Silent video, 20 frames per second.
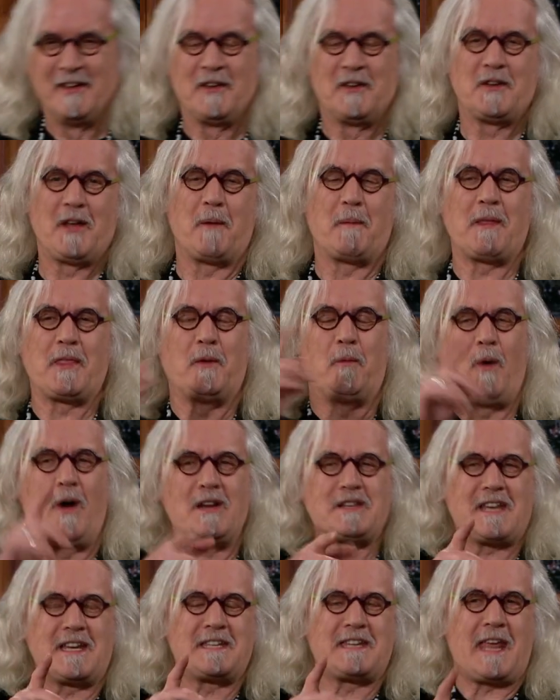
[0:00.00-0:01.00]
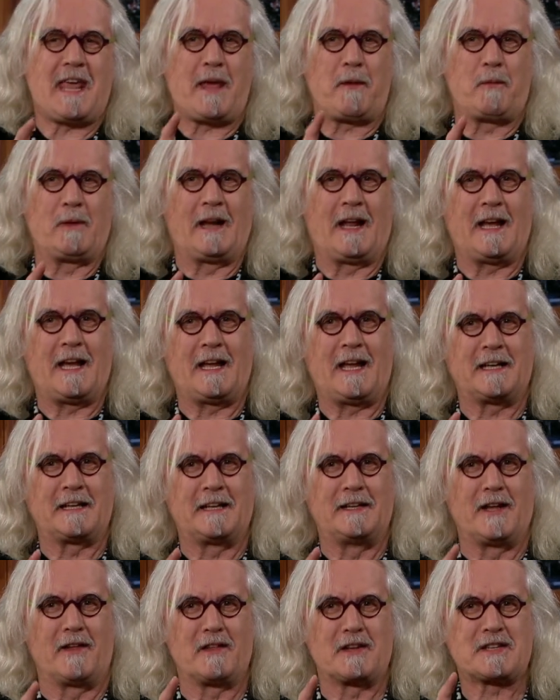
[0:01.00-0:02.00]
No, but there was a day when I had
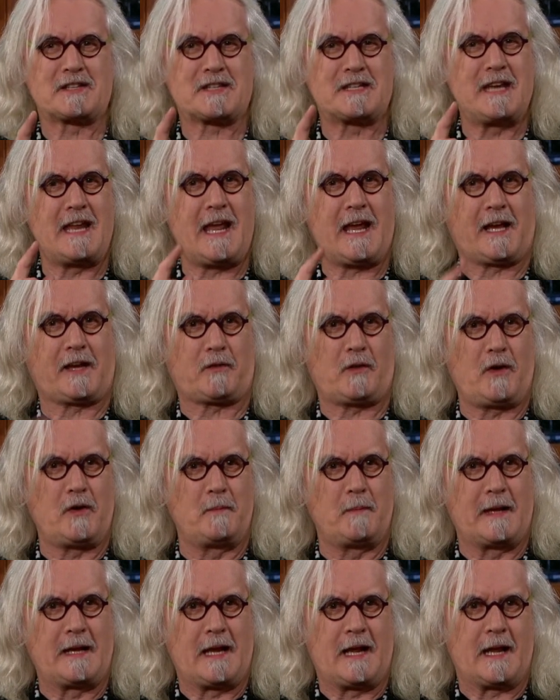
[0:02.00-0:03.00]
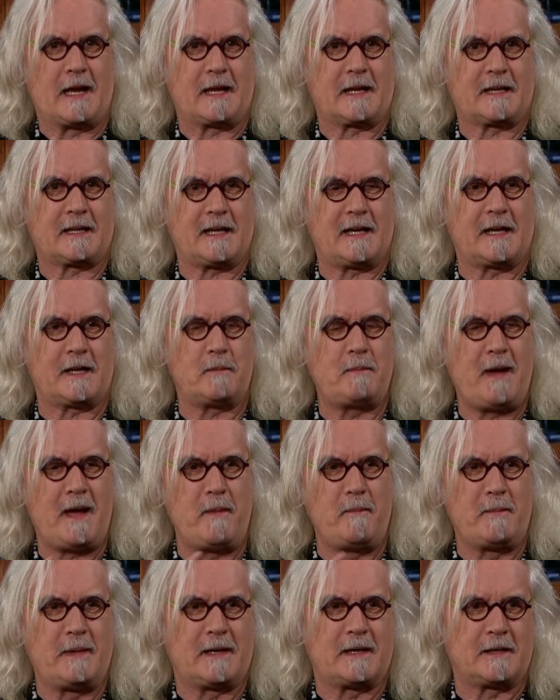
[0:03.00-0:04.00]
another snake around my neck. I
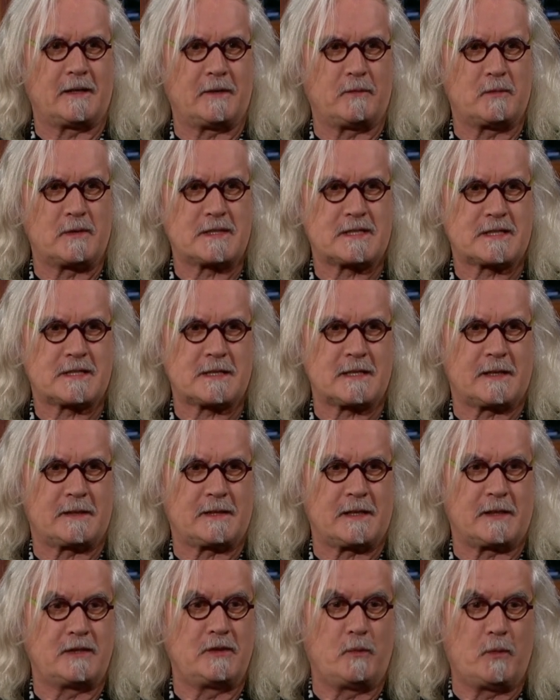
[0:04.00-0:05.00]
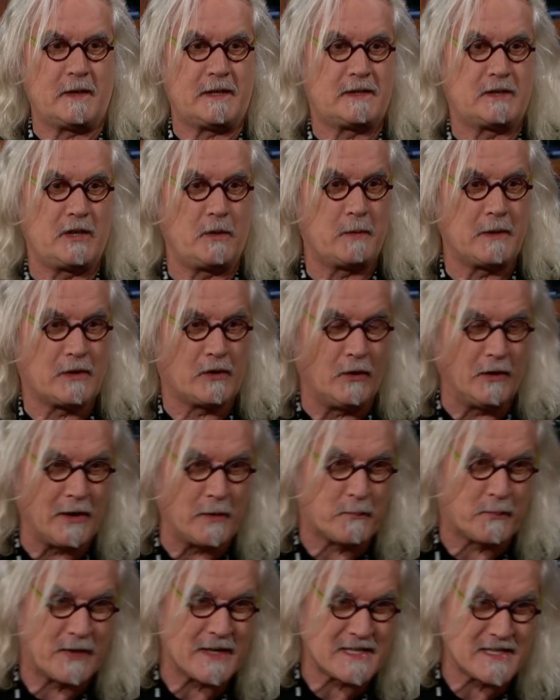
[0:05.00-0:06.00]
remember it was. You would go to
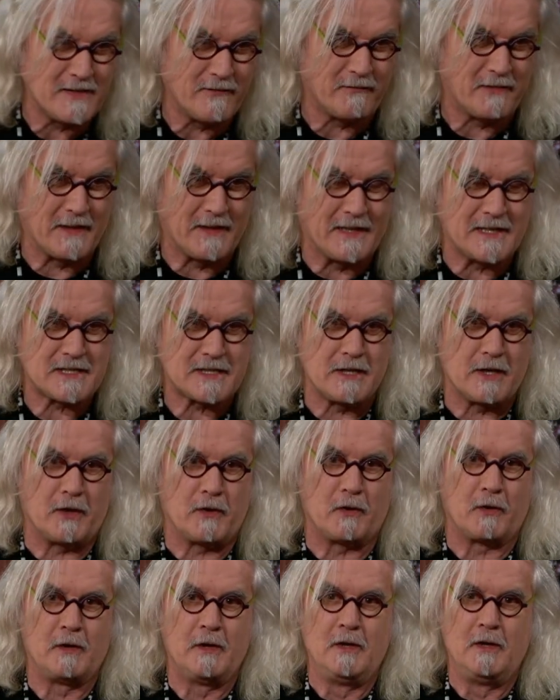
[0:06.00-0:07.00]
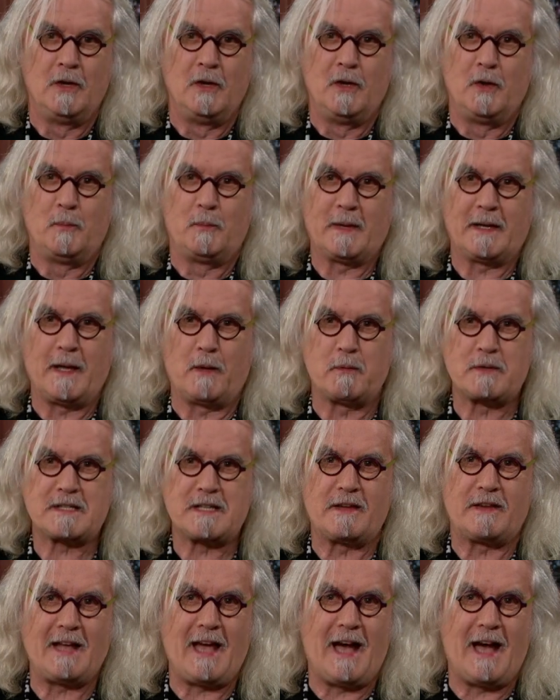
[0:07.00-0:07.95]
prison for this now, but I was at the.